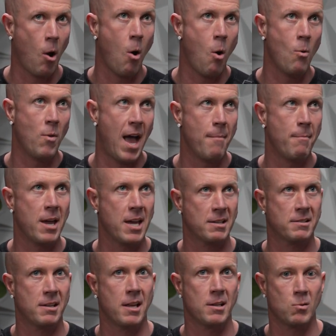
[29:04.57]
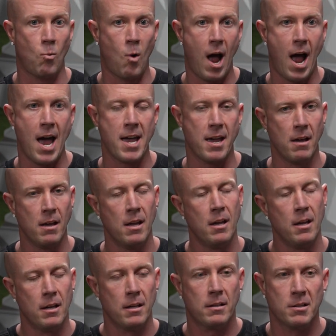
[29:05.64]
oh, that makes sense. Why?
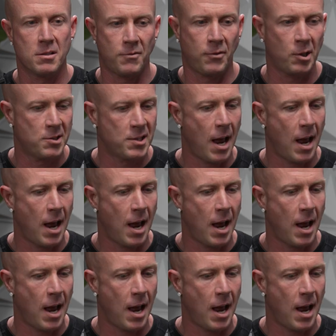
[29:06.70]
Because first